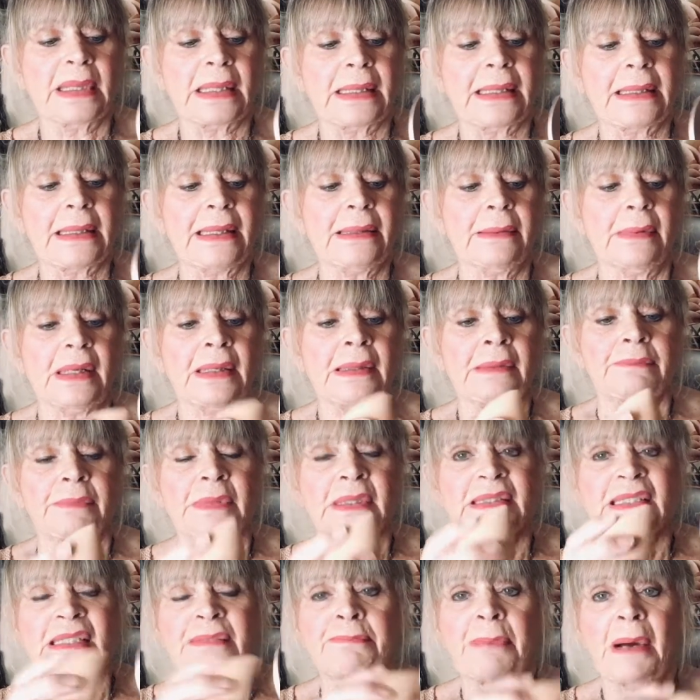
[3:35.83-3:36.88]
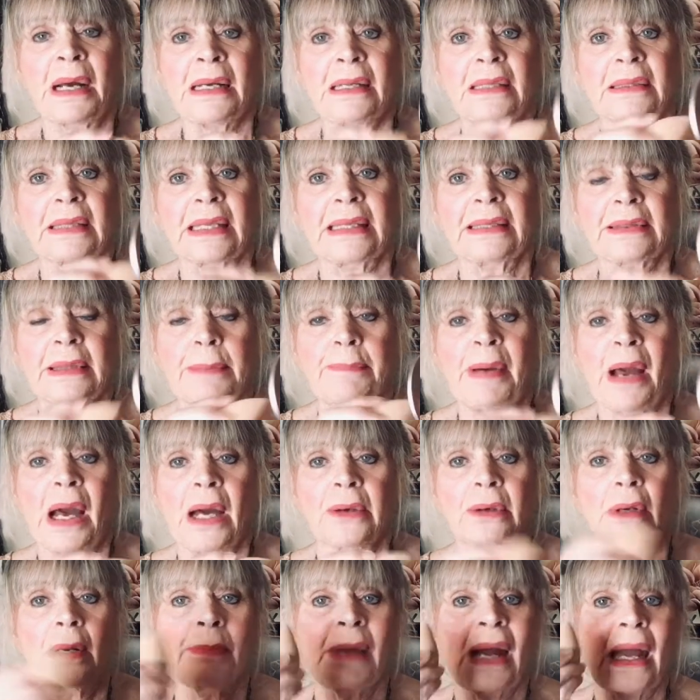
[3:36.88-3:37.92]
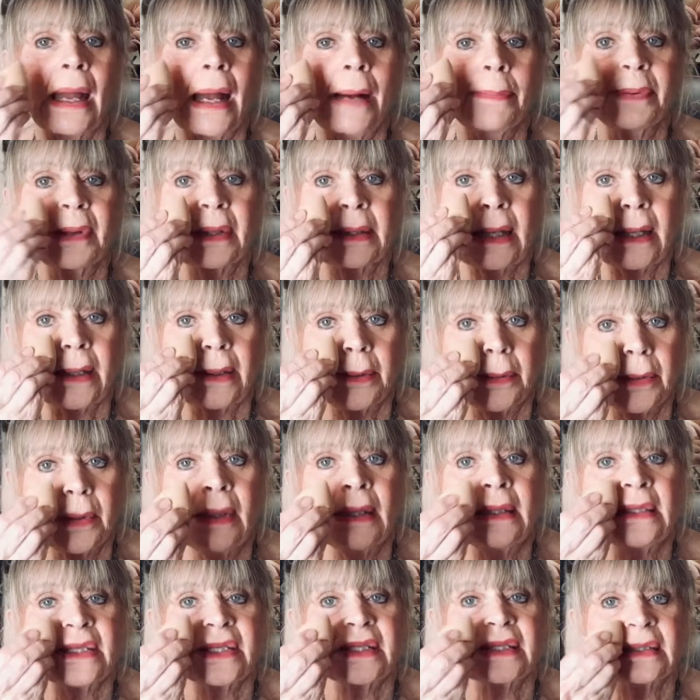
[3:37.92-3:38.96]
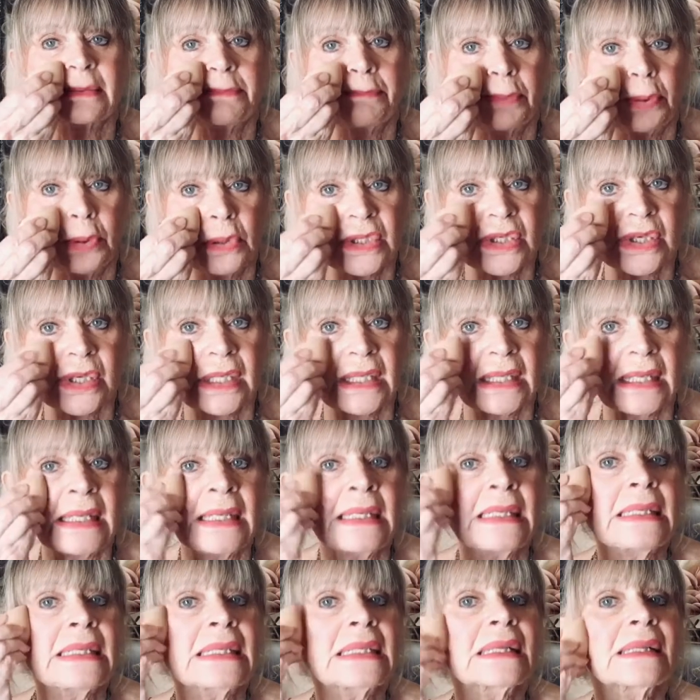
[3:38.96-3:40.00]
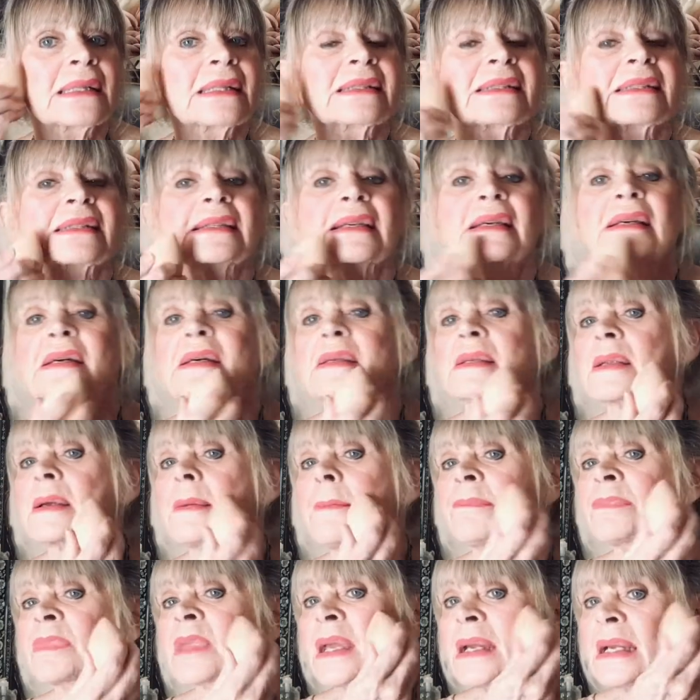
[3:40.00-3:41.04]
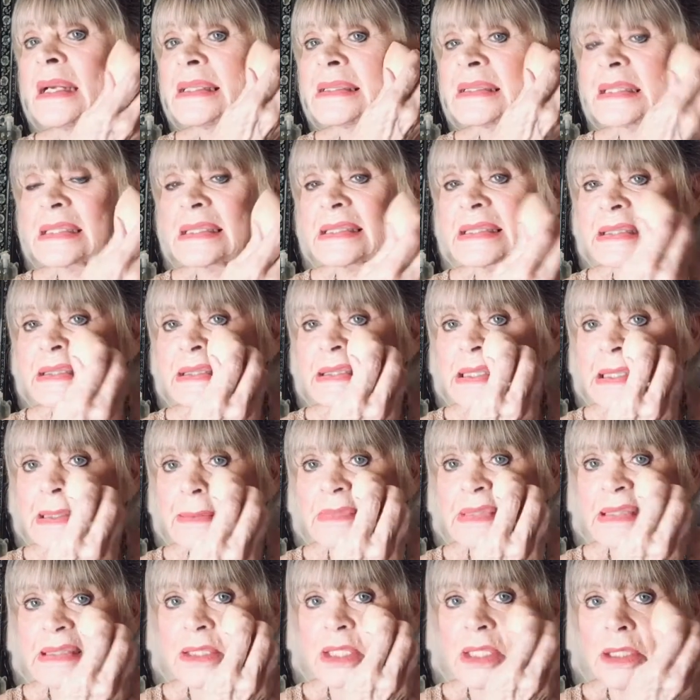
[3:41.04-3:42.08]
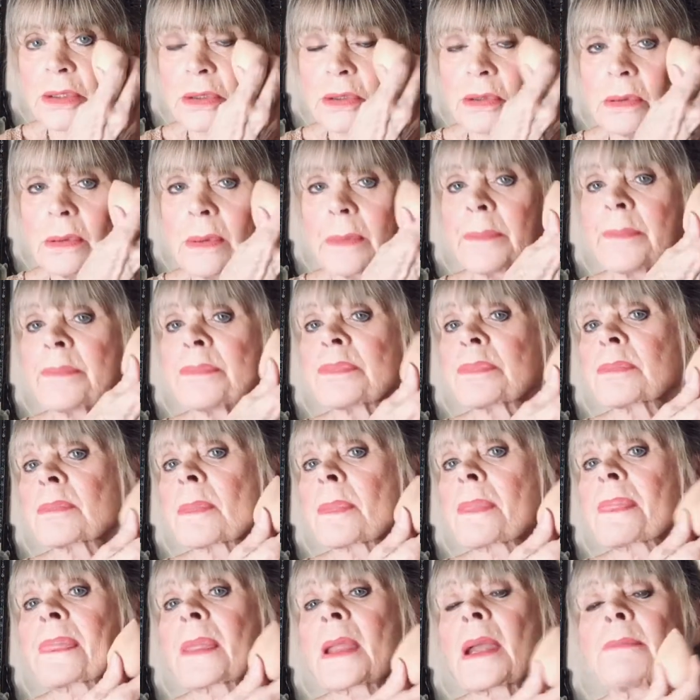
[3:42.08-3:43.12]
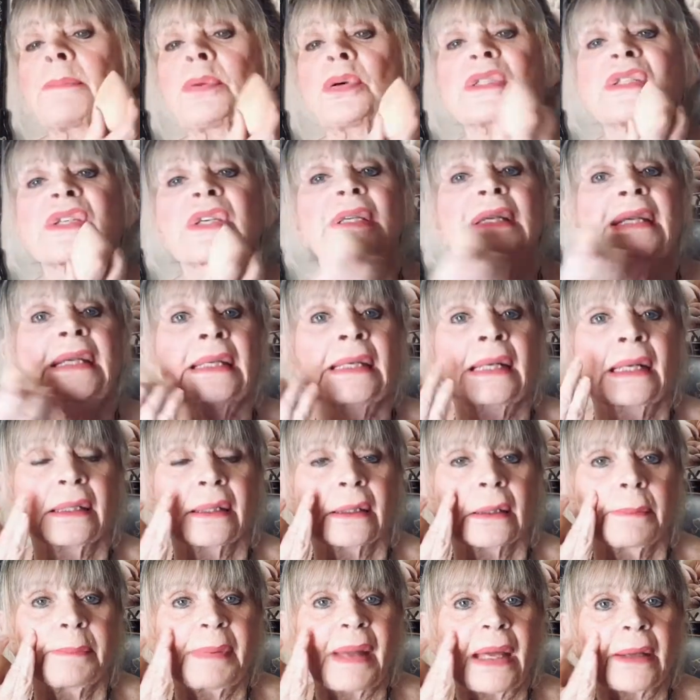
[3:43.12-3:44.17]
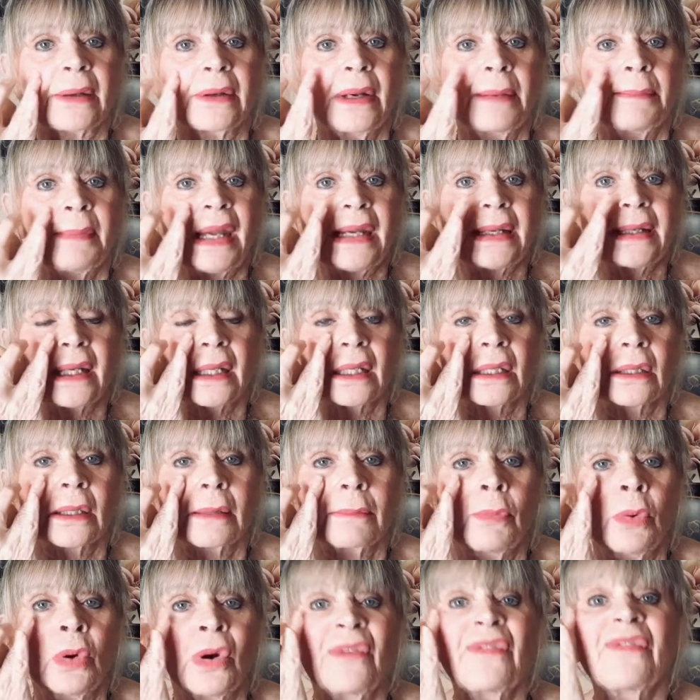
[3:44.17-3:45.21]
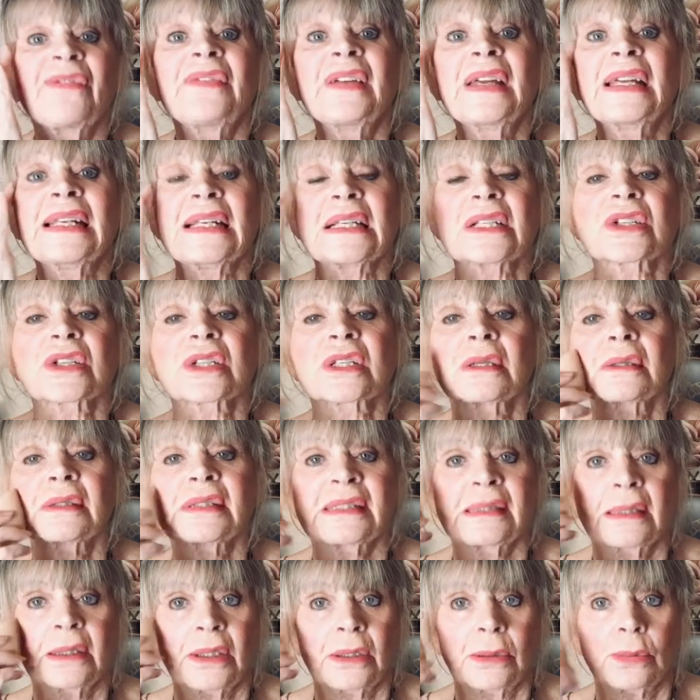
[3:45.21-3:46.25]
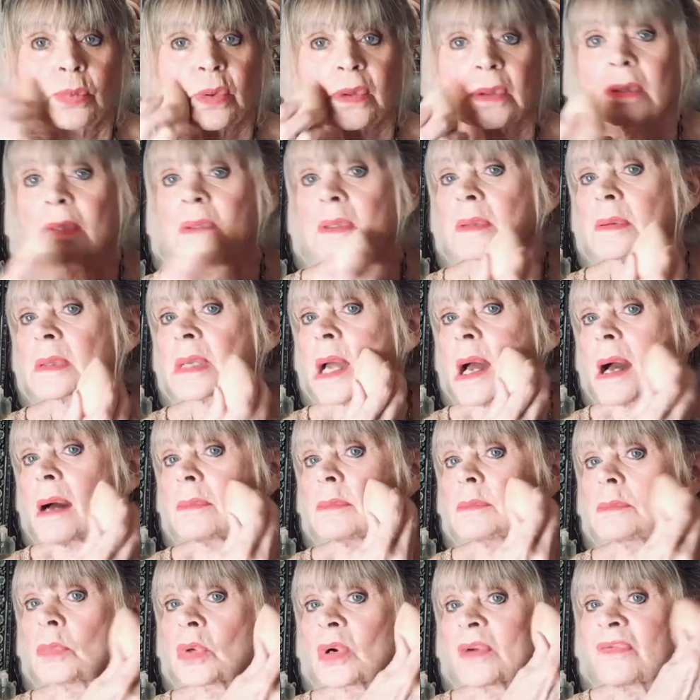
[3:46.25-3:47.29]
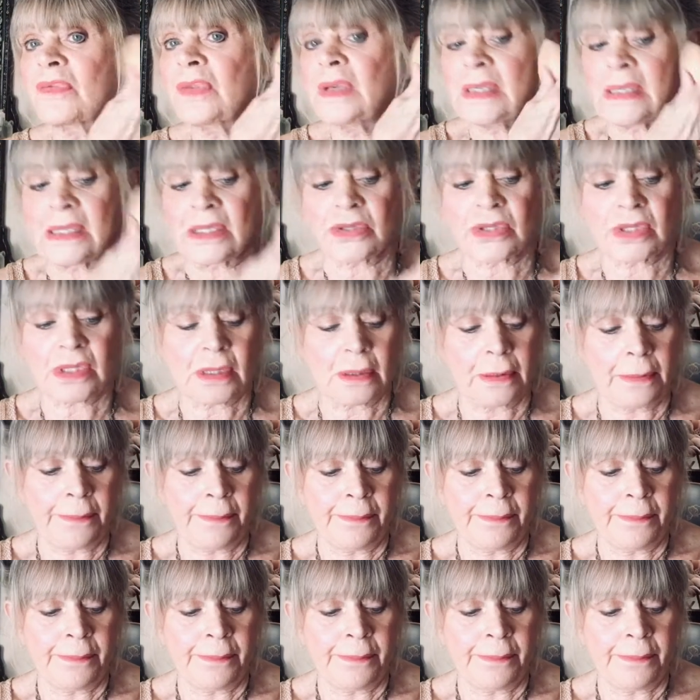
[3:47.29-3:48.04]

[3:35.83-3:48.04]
get it, the spot, get the powder on my applicator and just push it into the skin. It just seems to push it in a little better and make it look more finished, is a good word. Yeah, more finished.